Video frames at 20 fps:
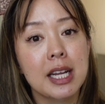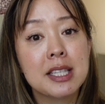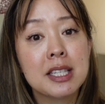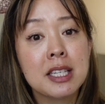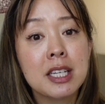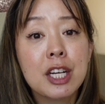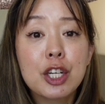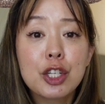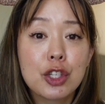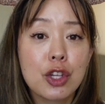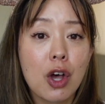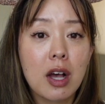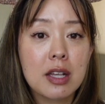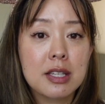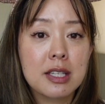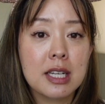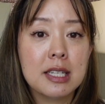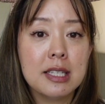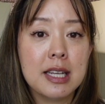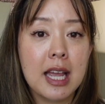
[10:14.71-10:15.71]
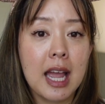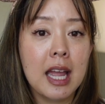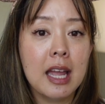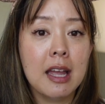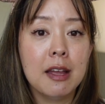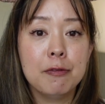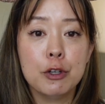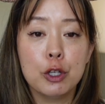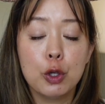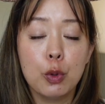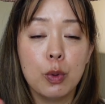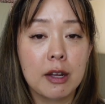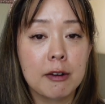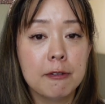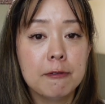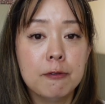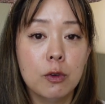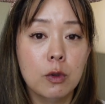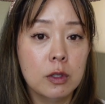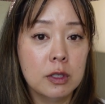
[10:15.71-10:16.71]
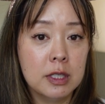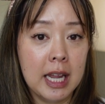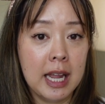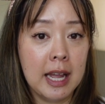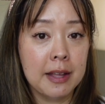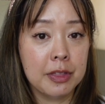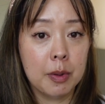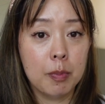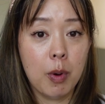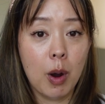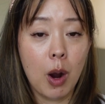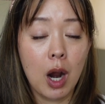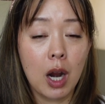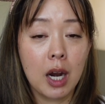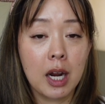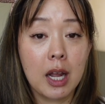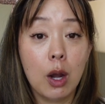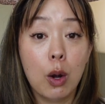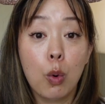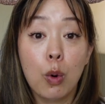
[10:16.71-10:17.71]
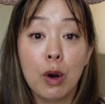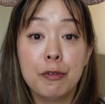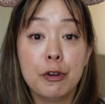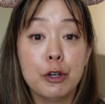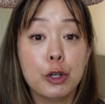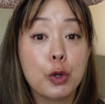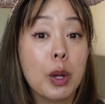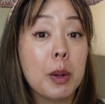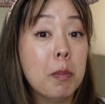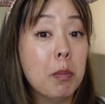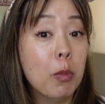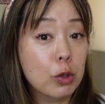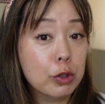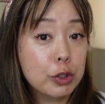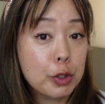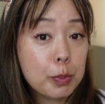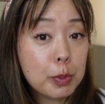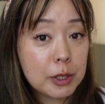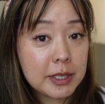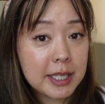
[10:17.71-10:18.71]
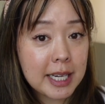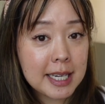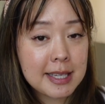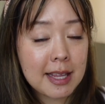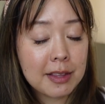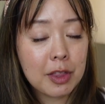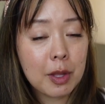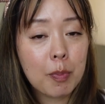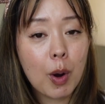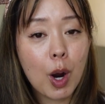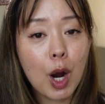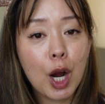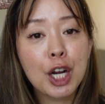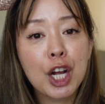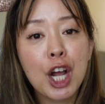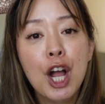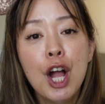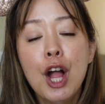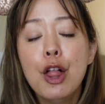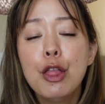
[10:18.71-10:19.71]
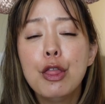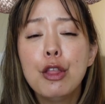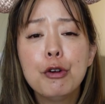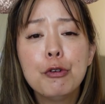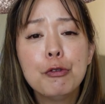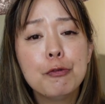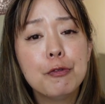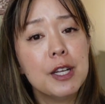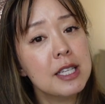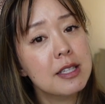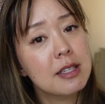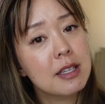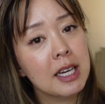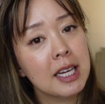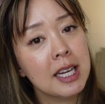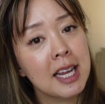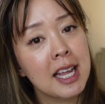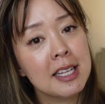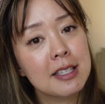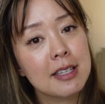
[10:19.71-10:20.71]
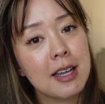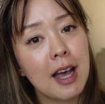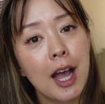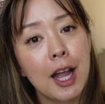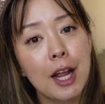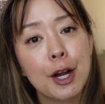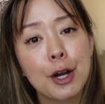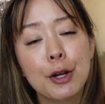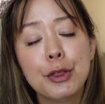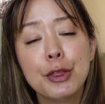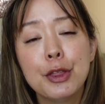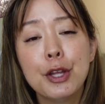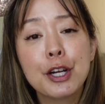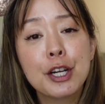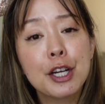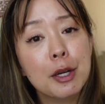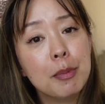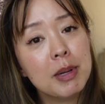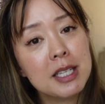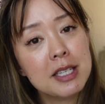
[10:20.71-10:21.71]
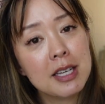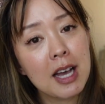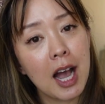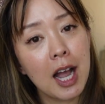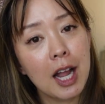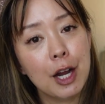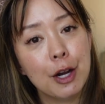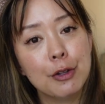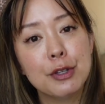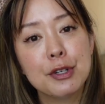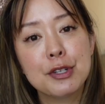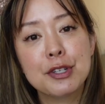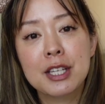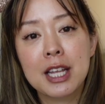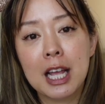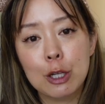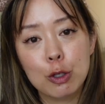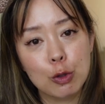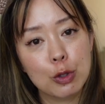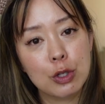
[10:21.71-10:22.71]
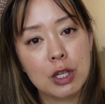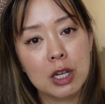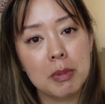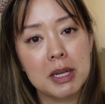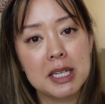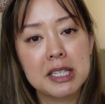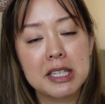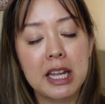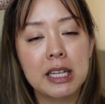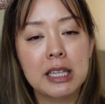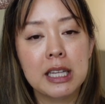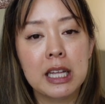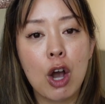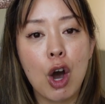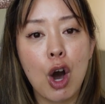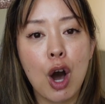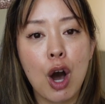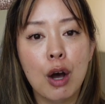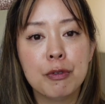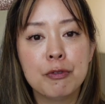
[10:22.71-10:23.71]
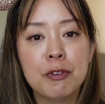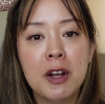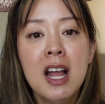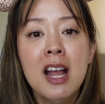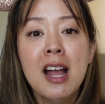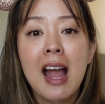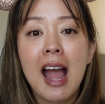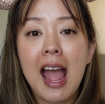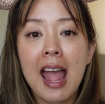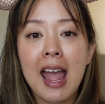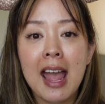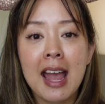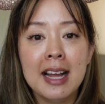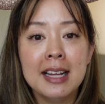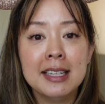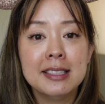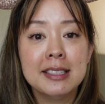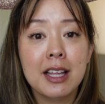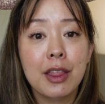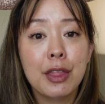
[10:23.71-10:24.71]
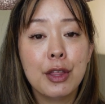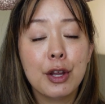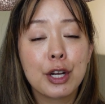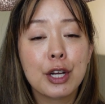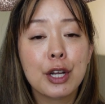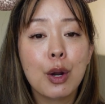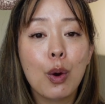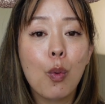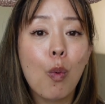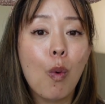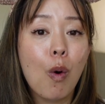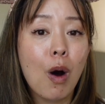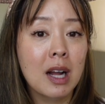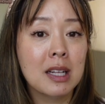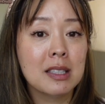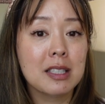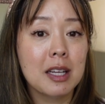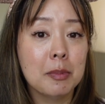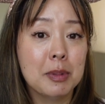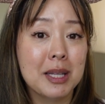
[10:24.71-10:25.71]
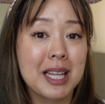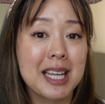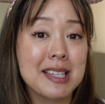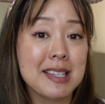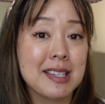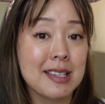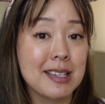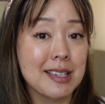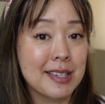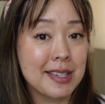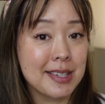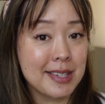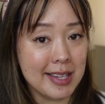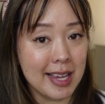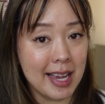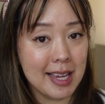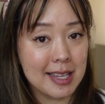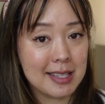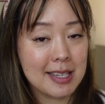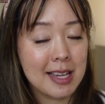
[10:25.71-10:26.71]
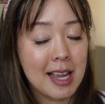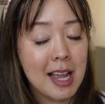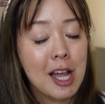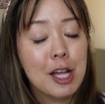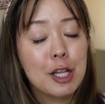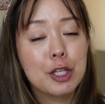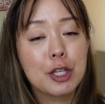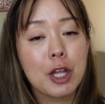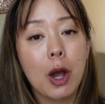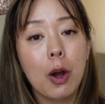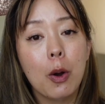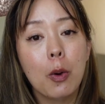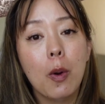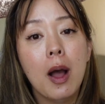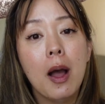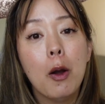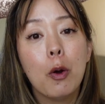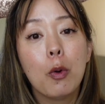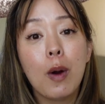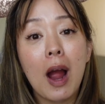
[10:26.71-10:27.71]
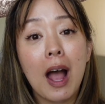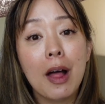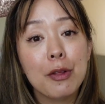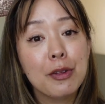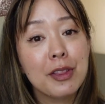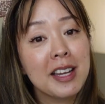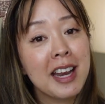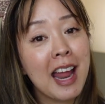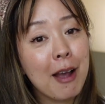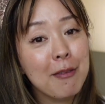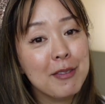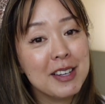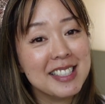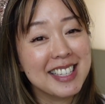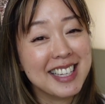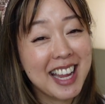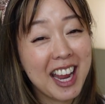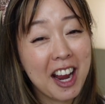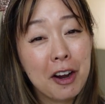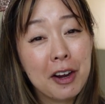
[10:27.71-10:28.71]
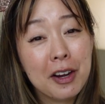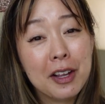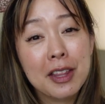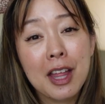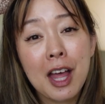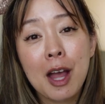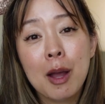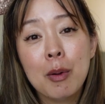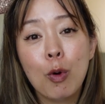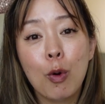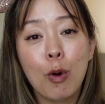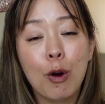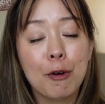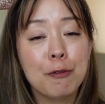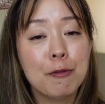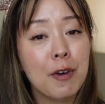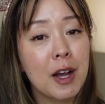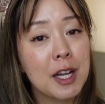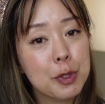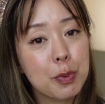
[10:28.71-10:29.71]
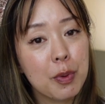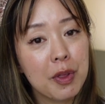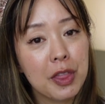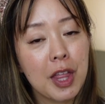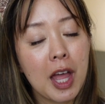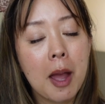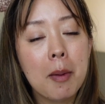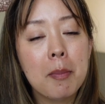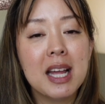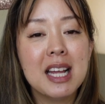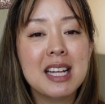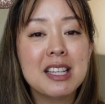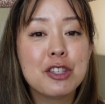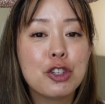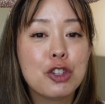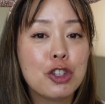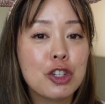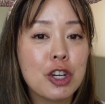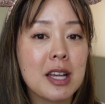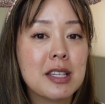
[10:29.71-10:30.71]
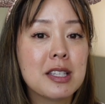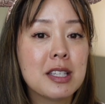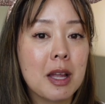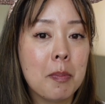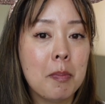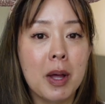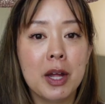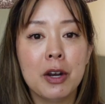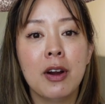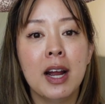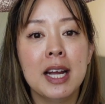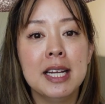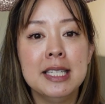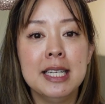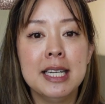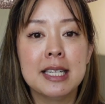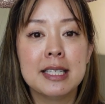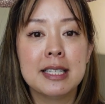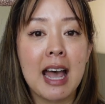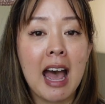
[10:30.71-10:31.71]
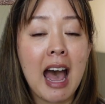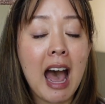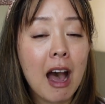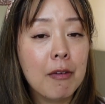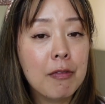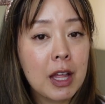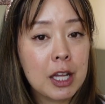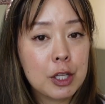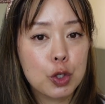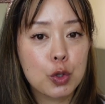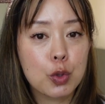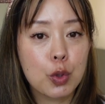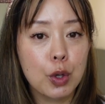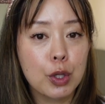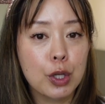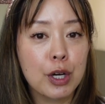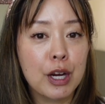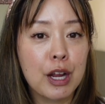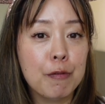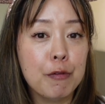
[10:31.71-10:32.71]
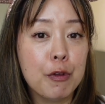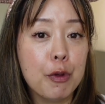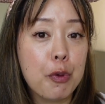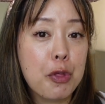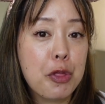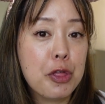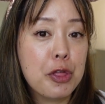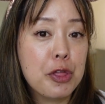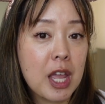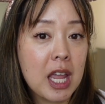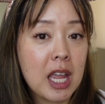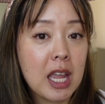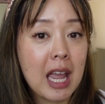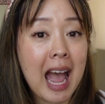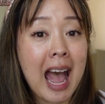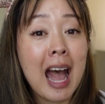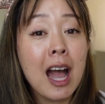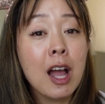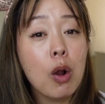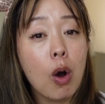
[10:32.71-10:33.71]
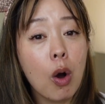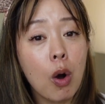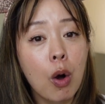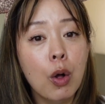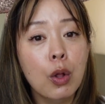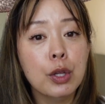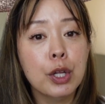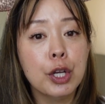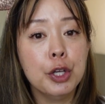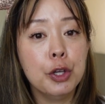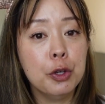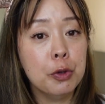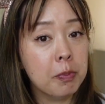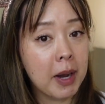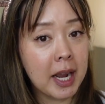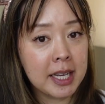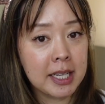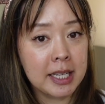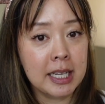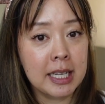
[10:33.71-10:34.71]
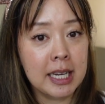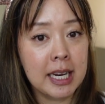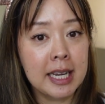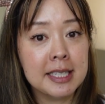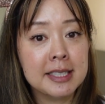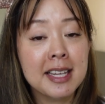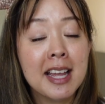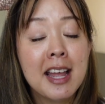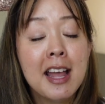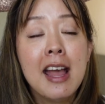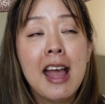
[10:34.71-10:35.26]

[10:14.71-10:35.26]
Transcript: It's an exhausting day if you're doing a full day at the park, or if you're doing multiple days at the park. Their feet's gonna get tired, they're gonna be tired, their schedule's gonna be slightly off, and they're gonna want a place to sit. So rather than having to carry them or fuss with them, it's just a better idea to have that stroller if you think at all you might need it.